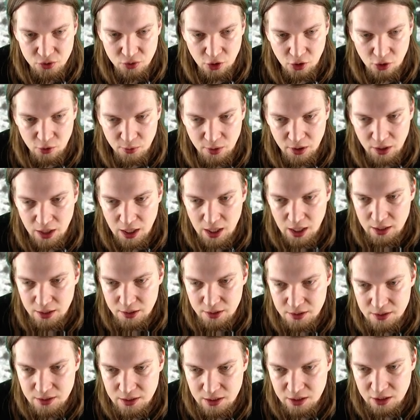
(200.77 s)
Holmgang Island
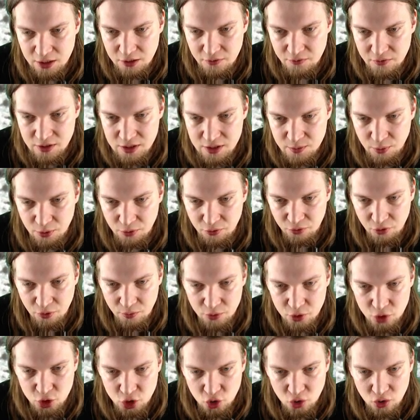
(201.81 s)
is clearly visible from the
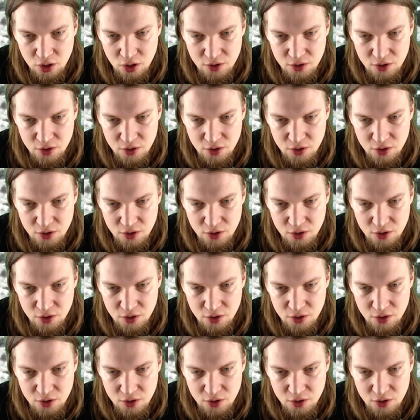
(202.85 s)
shore